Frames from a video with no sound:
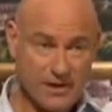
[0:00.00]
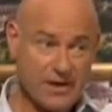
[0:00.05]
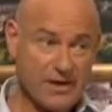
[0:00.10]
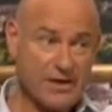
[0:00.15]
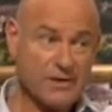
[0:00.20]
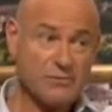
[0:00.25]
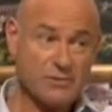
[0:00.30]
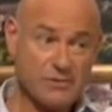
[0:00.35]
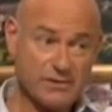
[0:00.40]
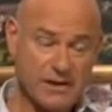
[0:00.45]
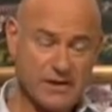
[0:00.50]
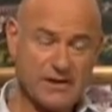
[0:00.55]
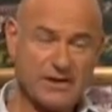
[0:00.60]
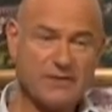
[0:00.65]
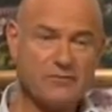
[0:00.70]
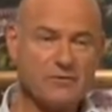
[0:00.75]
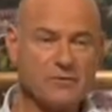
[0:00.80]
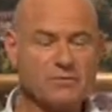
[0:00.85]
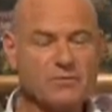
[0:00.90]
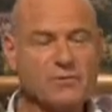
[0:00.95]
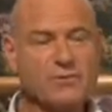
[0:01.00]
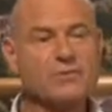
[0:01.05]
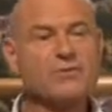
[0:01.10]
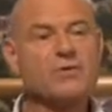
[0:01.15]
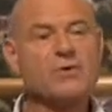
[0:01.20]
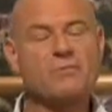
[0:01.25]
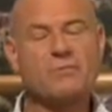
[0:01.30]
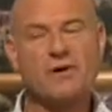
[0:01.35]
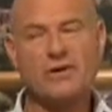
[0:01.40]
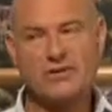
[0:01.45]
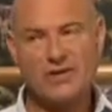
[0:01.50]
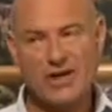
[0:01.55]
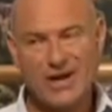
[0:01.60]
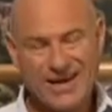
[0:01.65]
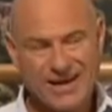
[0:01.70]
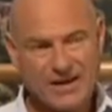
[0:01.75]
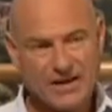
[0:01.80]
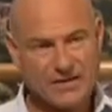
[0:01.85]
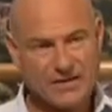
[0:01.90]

he will take Liverpool to a much higher...